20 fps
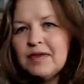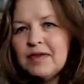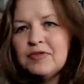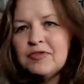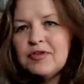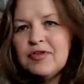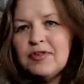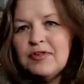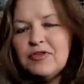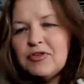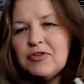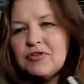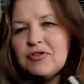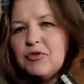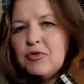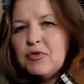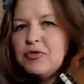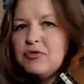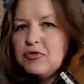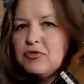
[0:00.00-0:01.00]
So let's just
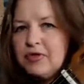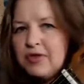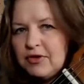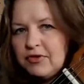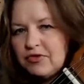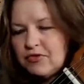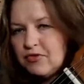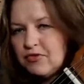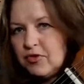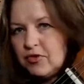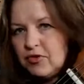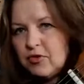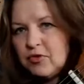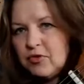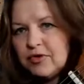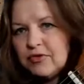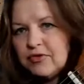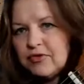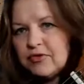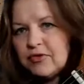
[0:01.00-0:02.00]
go through these full
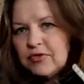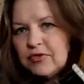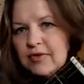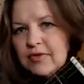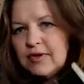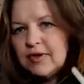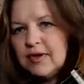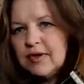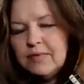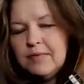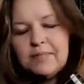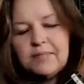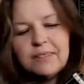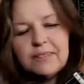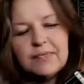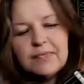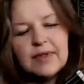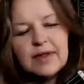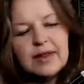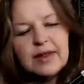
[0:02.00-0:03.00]
chords, okay,
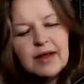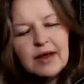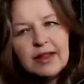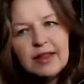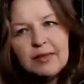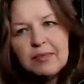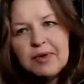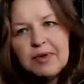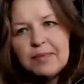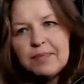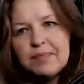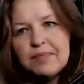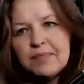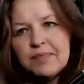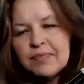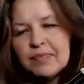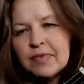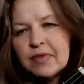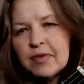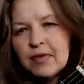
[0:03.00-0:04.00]
and line them up.
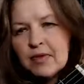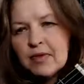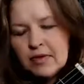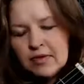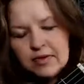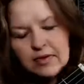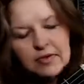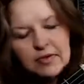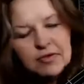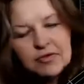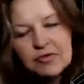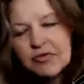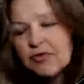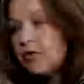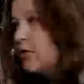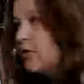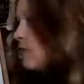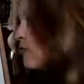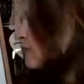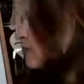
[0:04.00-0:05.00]

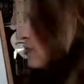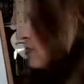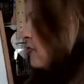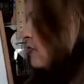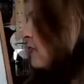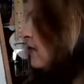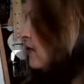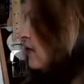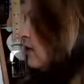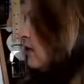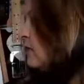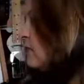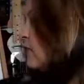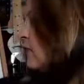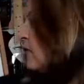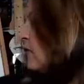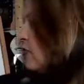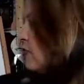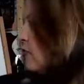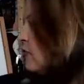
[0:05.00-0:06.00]
So for C, you've
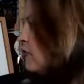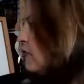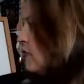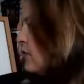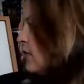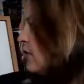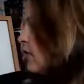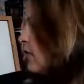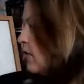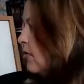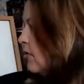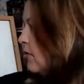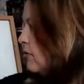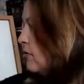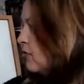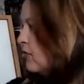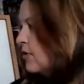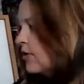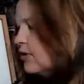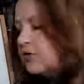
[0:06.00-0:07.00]
got your first finger on
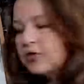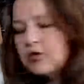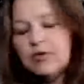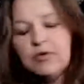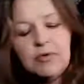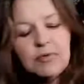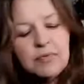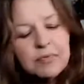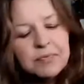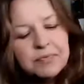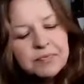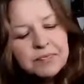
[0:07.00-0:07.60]
string 2,